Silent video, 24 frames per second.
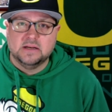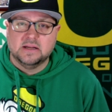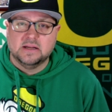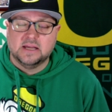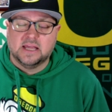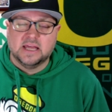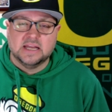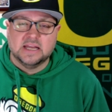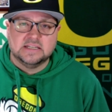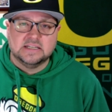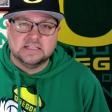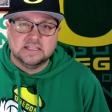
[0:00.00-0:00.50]

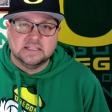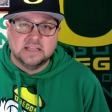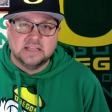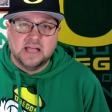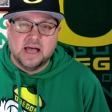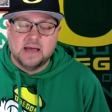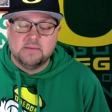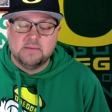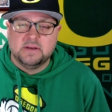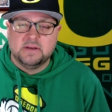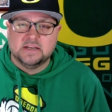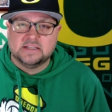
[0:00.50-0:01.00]
Again, D
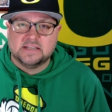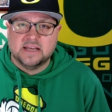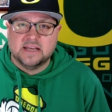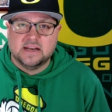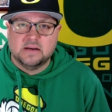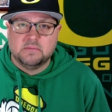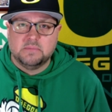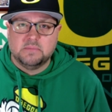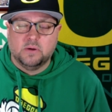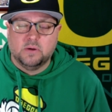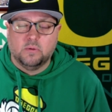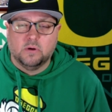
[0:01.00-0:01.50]
linemen tend to
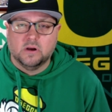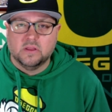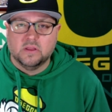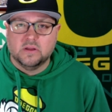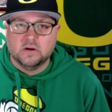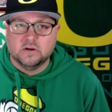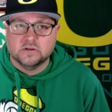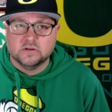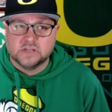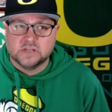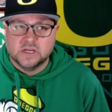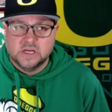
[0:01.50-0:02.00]
be one of
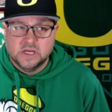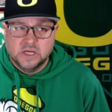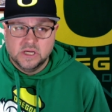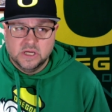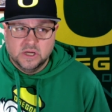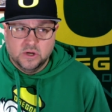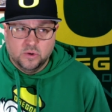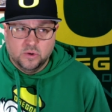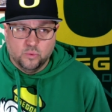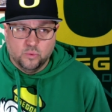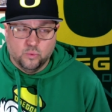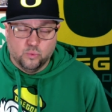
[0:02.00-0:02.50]
those
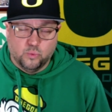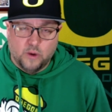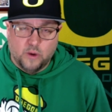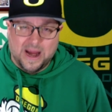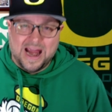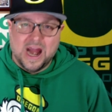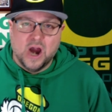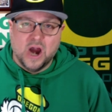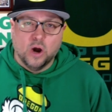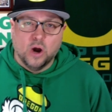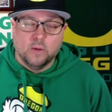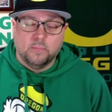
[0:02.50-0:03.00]

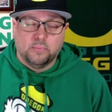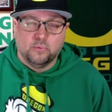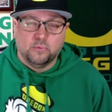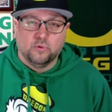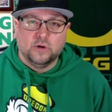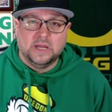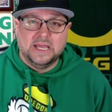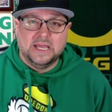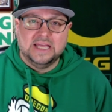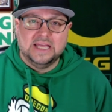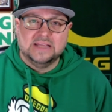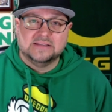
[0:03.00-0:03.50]
rare
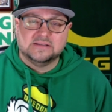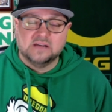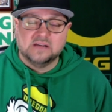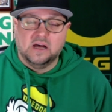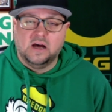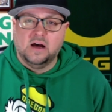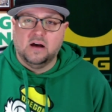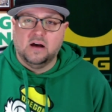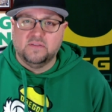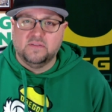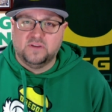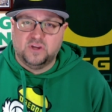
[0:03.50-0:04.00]
breeds
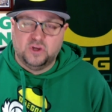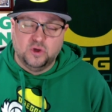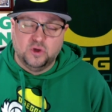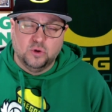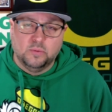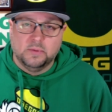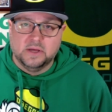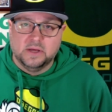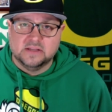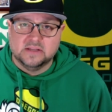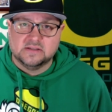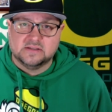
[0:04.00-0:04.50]
of
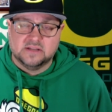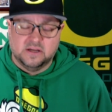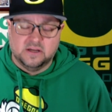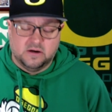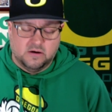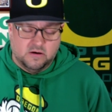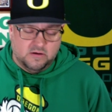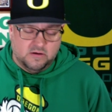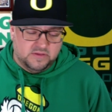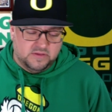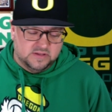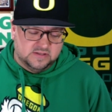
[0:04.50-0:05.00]
humans that
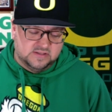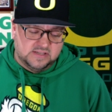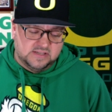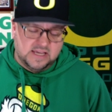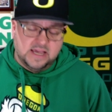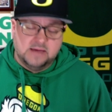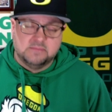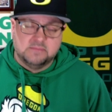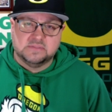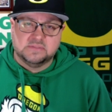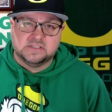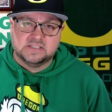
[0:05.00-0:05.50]
are the
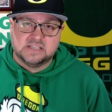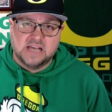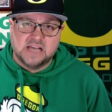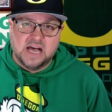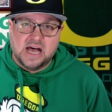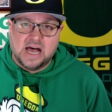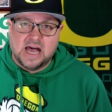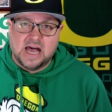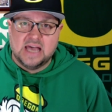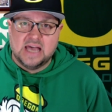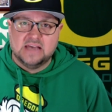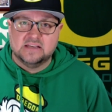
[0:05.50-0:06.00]
same
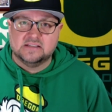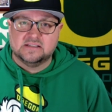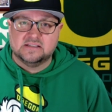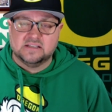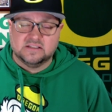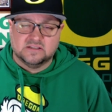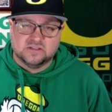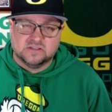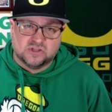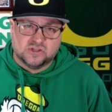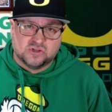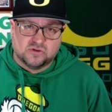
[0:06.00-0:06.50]
size
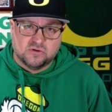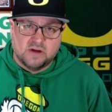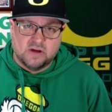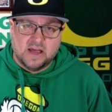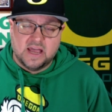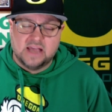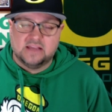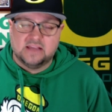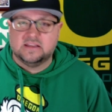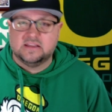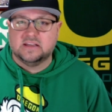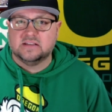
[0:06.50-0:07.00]
and
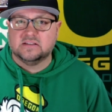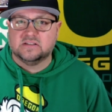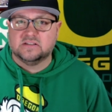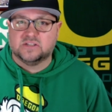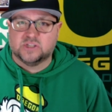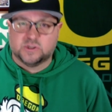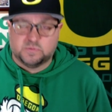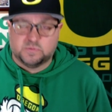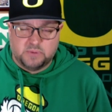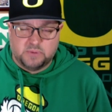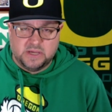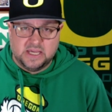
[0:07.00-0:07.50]
strength and
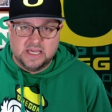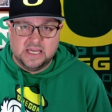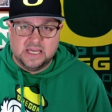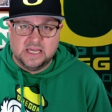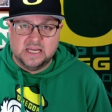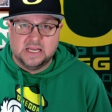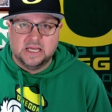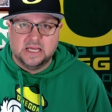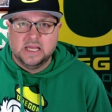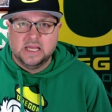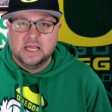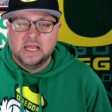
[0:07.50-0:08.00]
speed